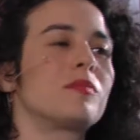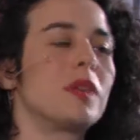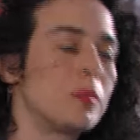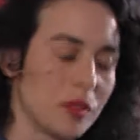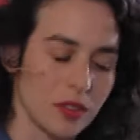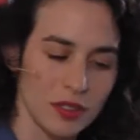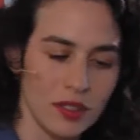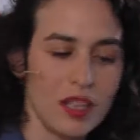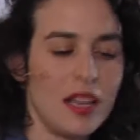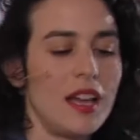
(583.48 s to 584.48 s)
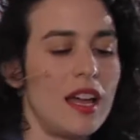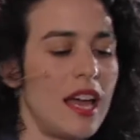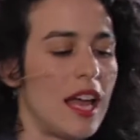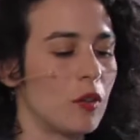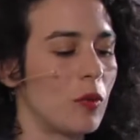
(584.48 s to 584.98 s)
people.
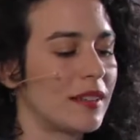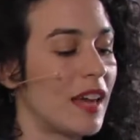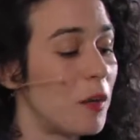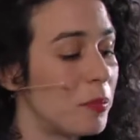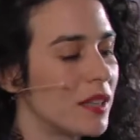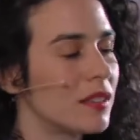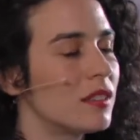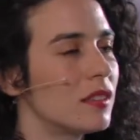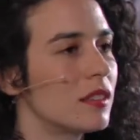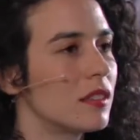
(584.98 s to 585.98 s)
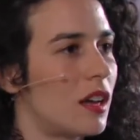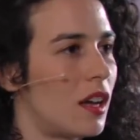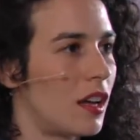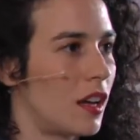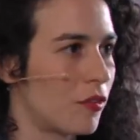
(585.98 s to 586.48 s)
And what happened,
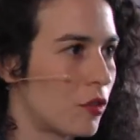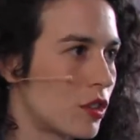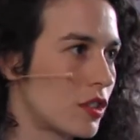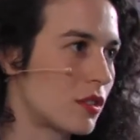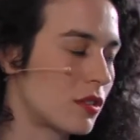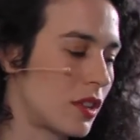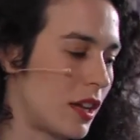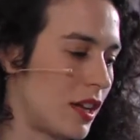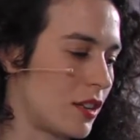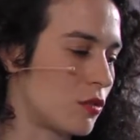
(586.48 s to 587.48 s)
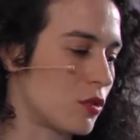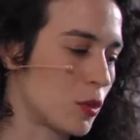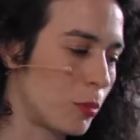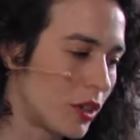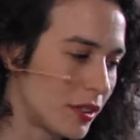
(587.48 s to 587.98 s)
of course, to
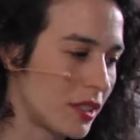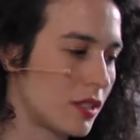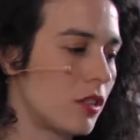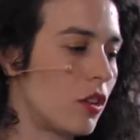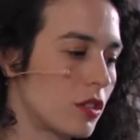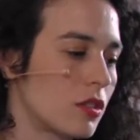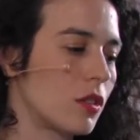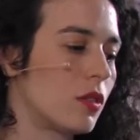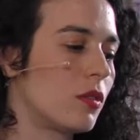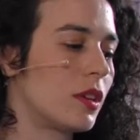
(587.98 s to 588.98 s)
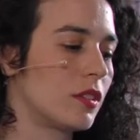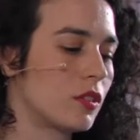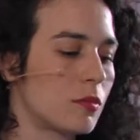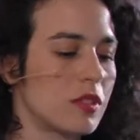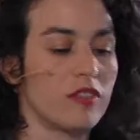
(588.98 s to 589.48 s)
support this, also in
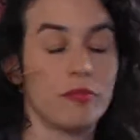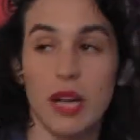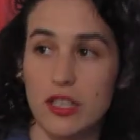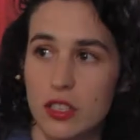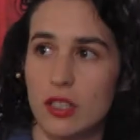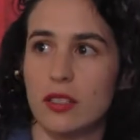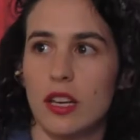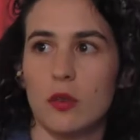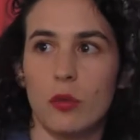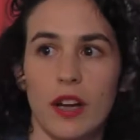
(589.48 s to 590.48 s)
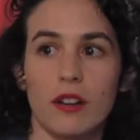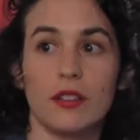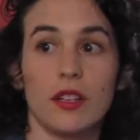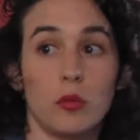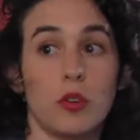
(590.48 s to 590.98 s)
terms of budget and where
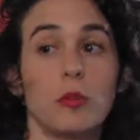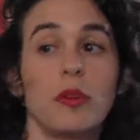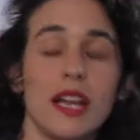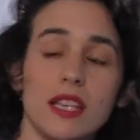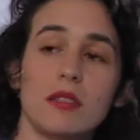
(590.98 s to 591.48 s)
they were placed,